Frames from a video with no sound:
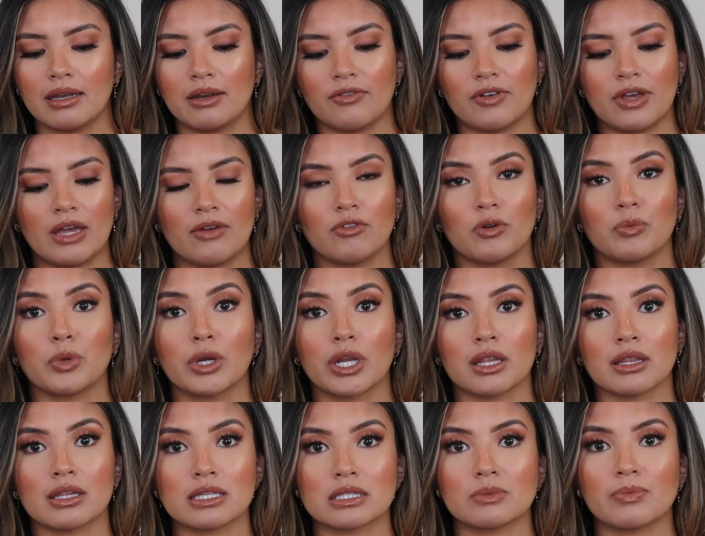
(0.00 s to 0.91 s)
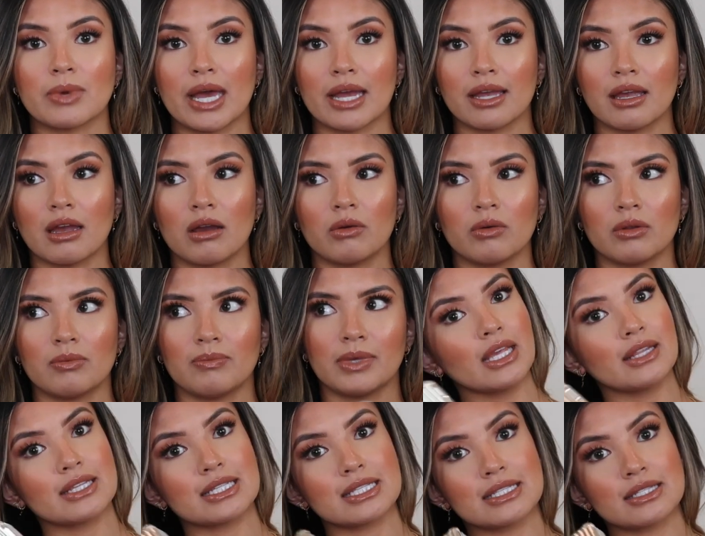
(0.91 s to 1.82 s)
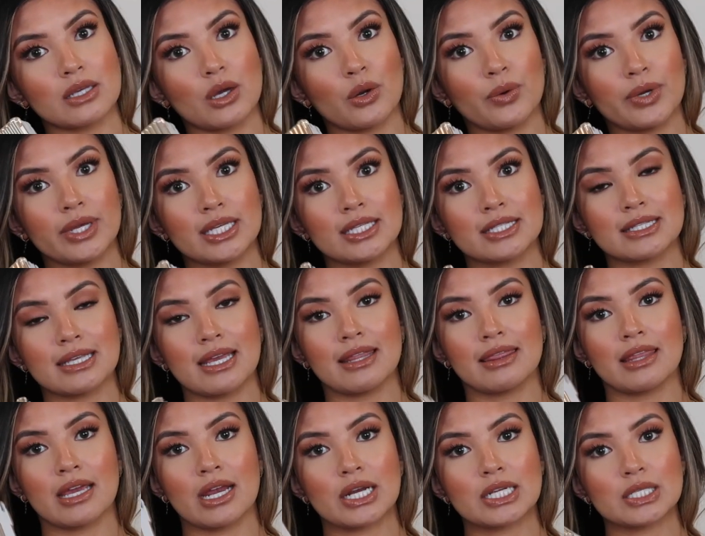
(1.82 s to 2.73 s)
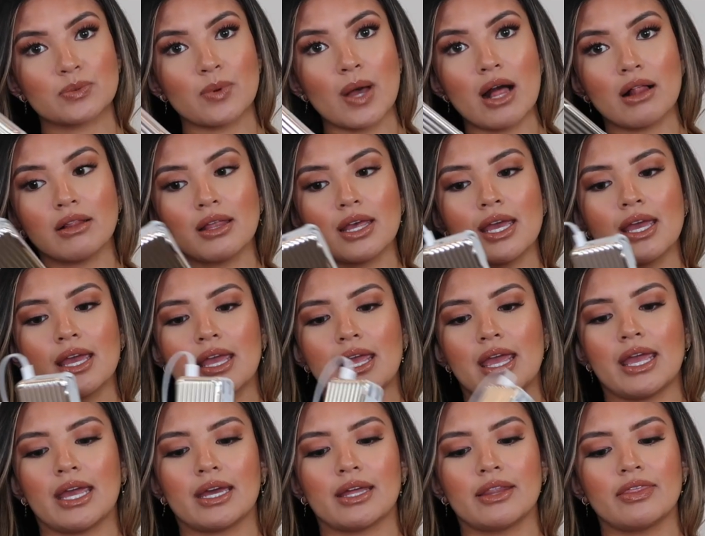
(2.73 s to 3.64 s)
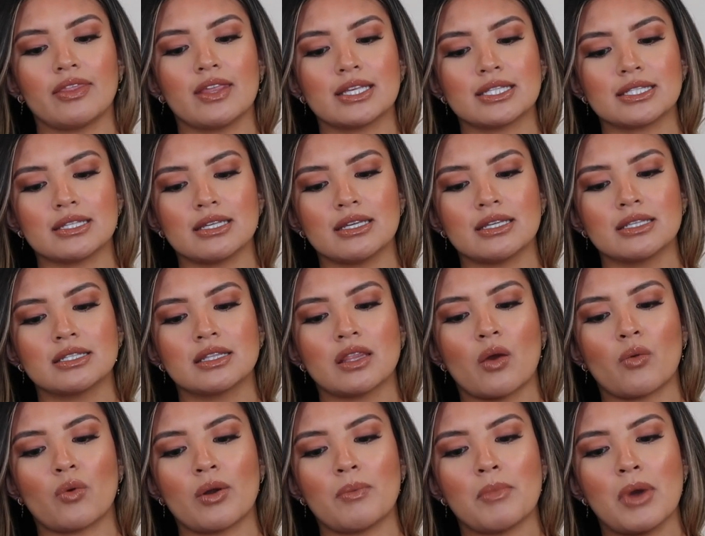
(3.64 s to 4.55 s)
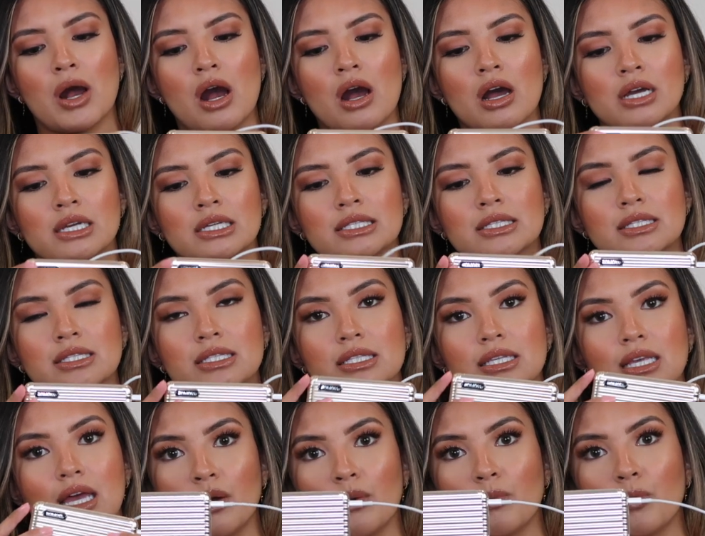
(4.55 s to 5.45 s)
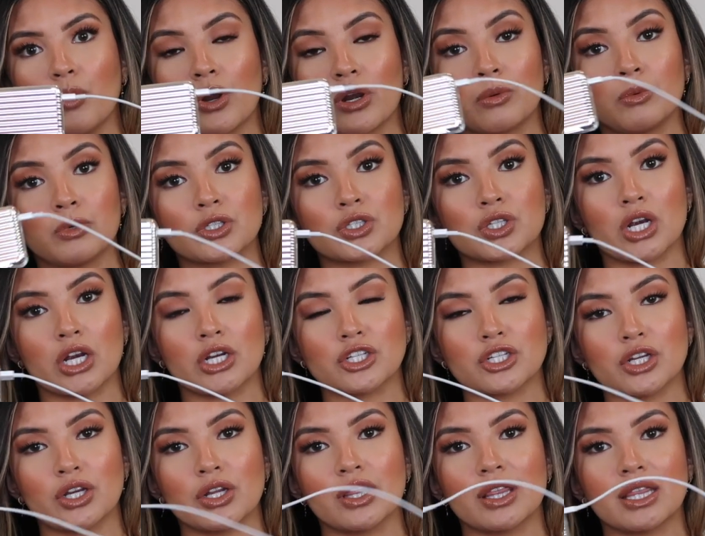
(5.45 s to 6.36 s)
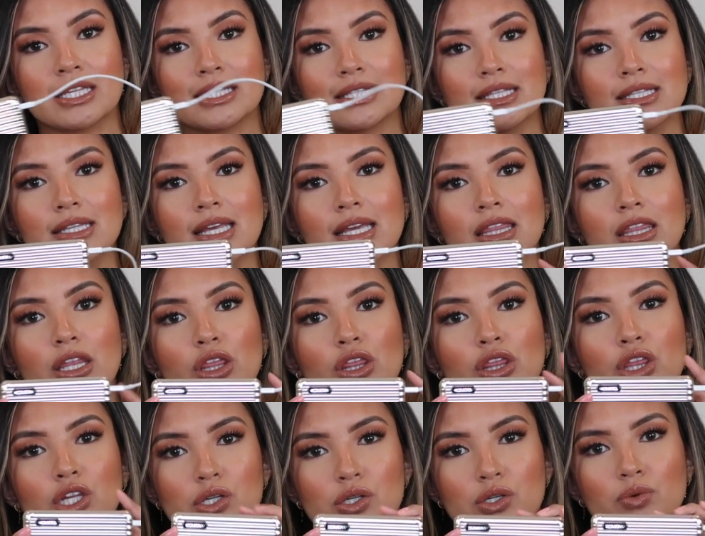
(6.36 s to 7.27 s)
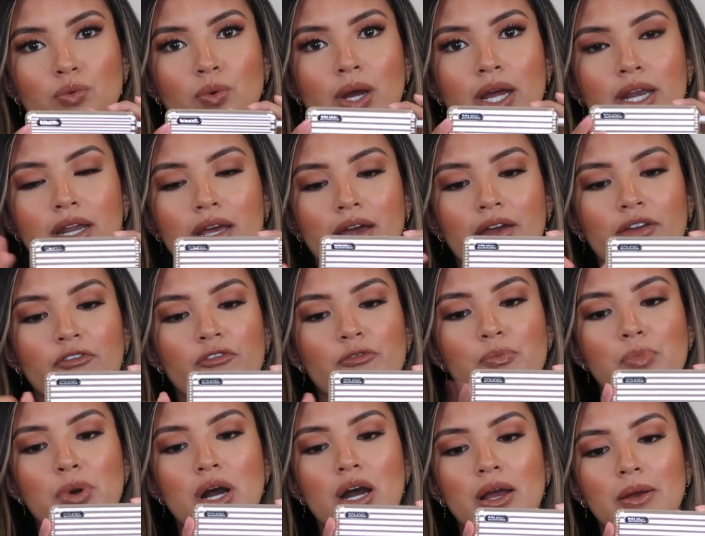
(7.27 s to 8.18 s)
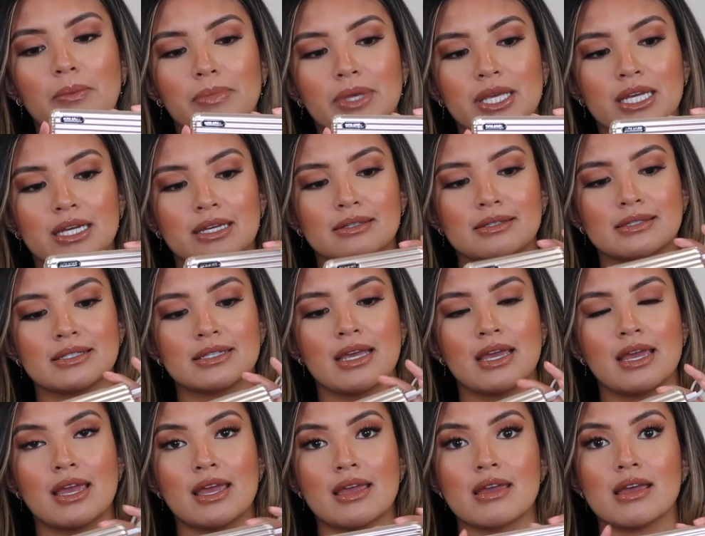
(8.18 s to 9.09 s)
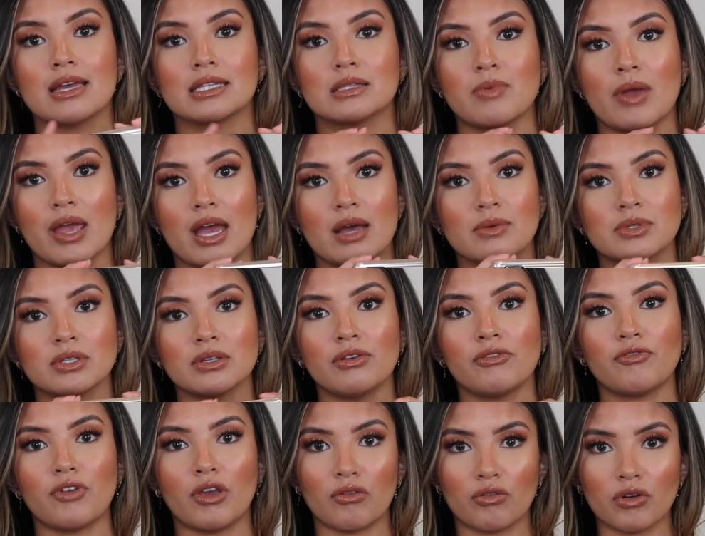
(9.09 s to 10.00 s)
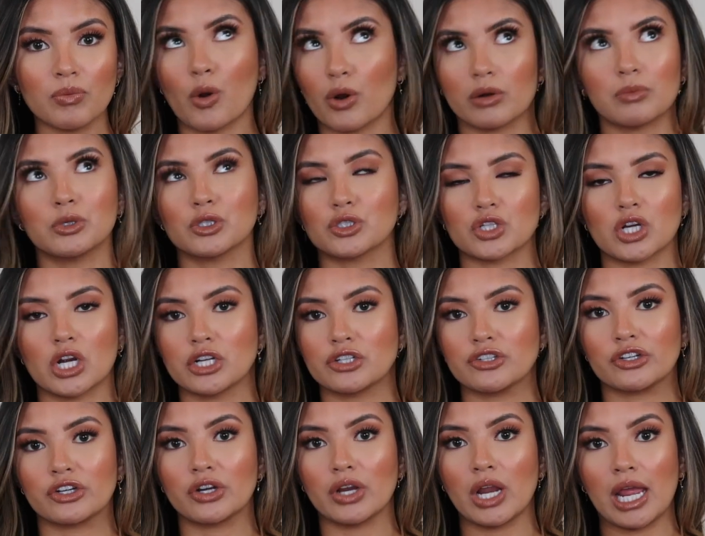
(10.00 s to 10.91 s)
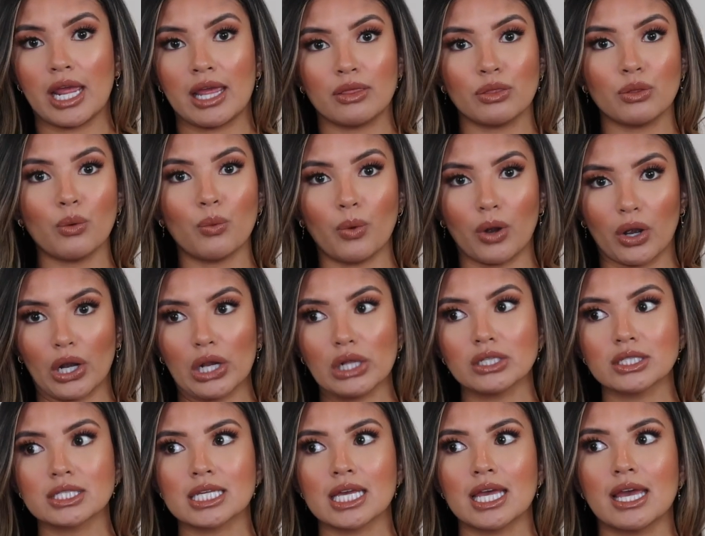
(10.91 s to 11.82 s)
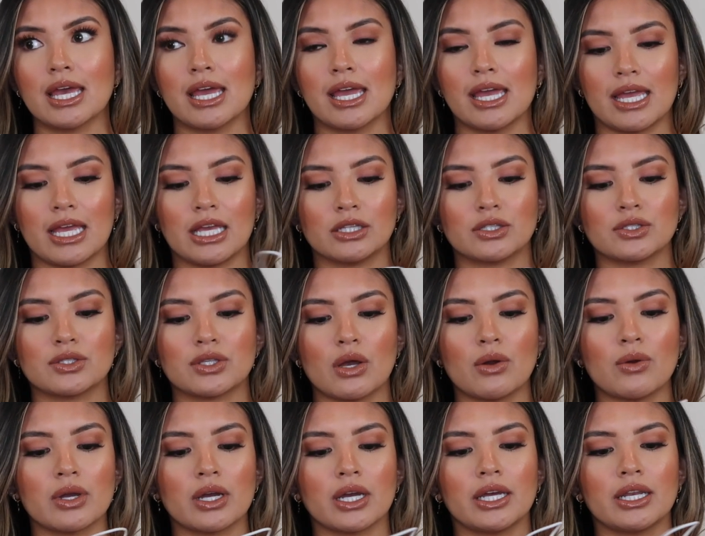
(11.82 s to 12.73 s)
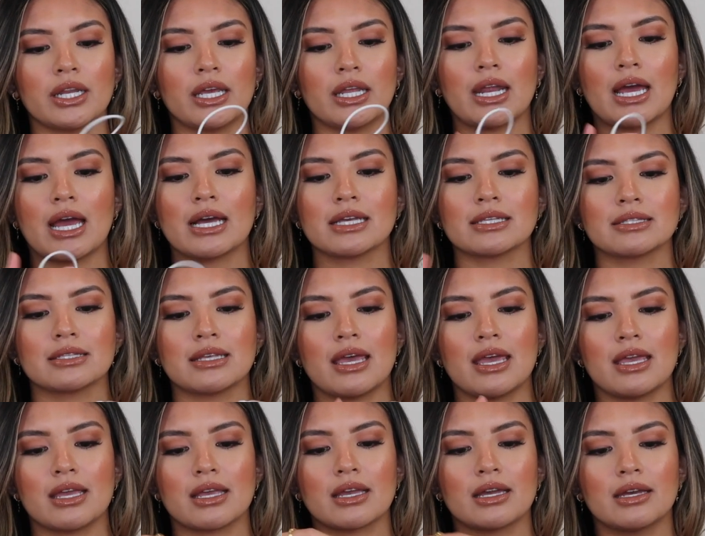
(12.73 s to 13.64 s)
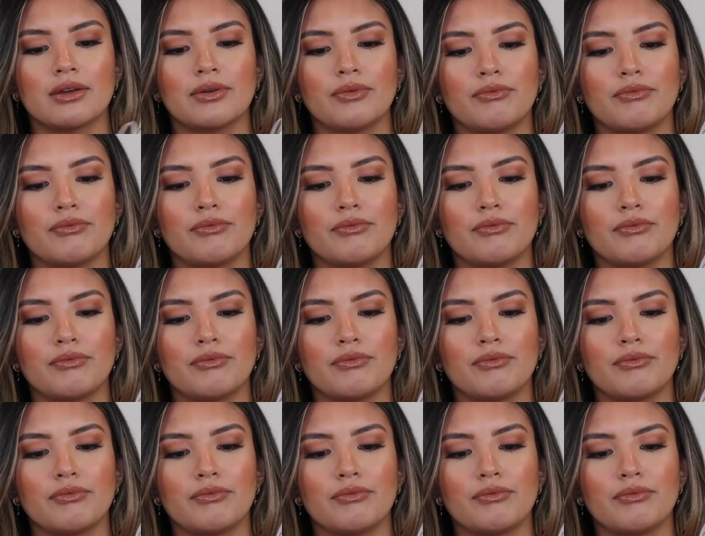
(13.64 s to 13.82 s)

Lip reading: And if I ever bring this bag out with me, this is always in there as well. And this is the Ramos portable charger. This is like the third one I've bought because it's my absolute favorite portable charger in the world. It's so good. It has like,